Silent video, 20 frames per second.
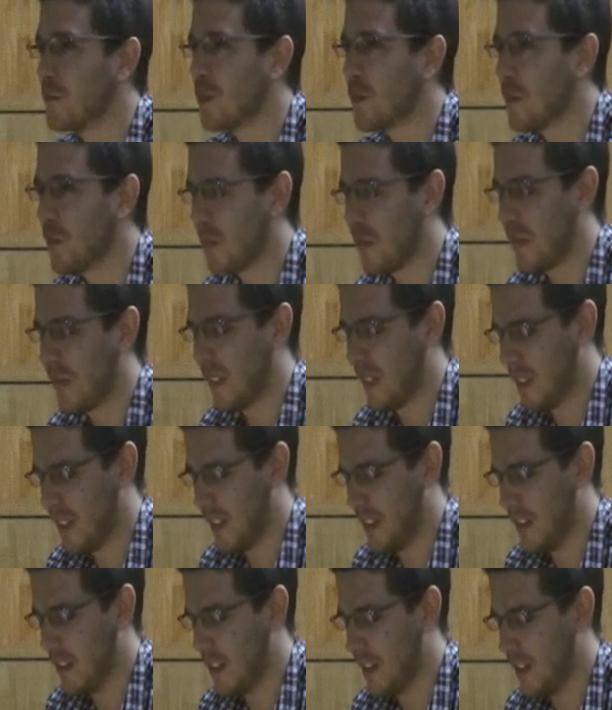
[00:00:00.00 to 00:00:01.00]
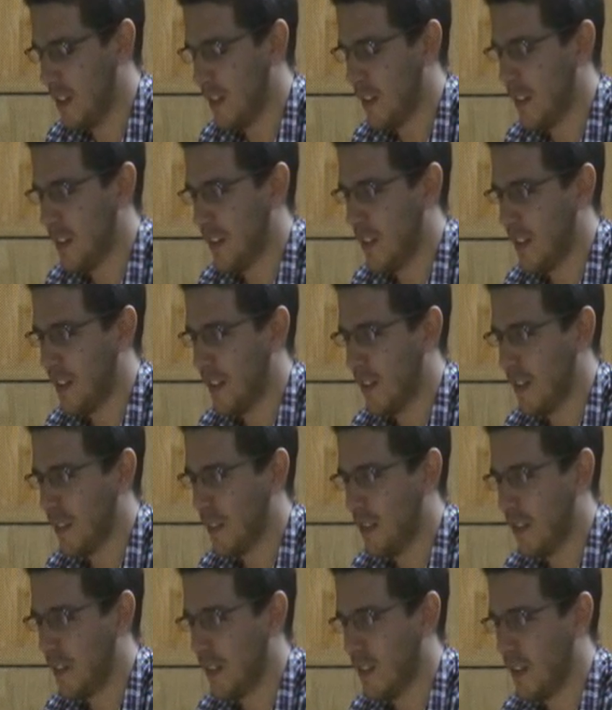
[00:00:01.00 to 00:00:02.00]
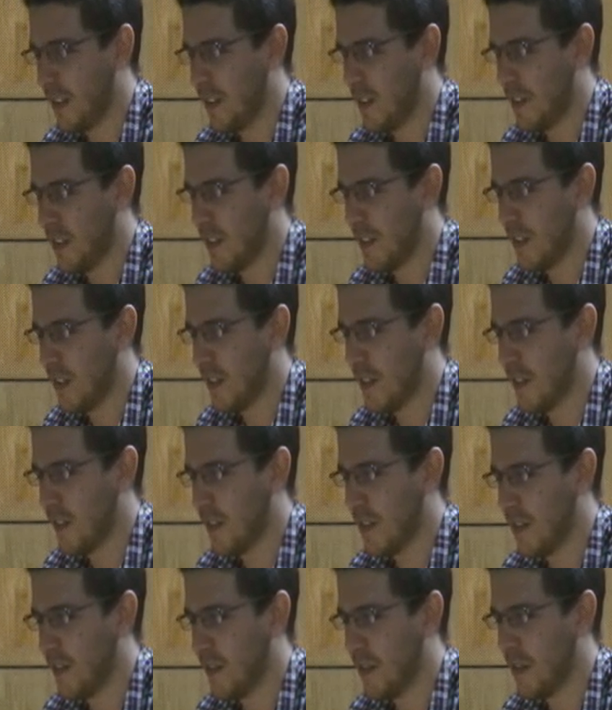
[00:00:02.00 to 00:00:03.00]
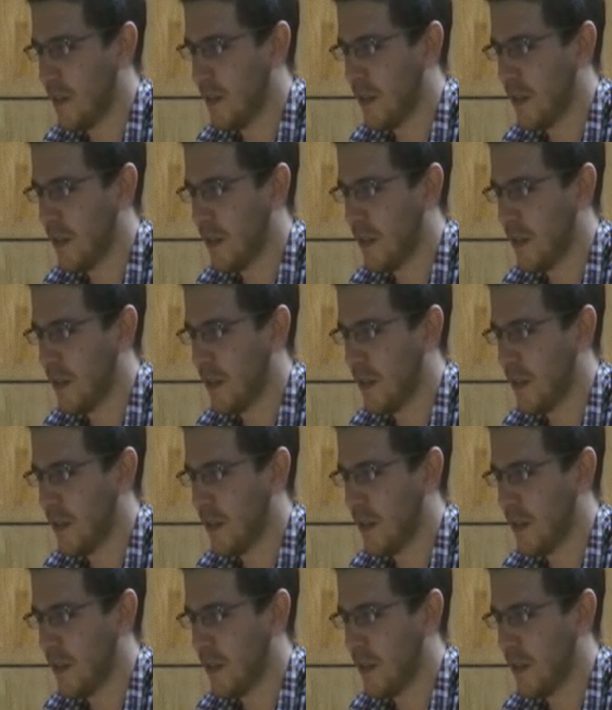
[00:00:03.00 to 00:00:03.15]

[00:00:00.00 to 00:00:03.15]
Nothing is said.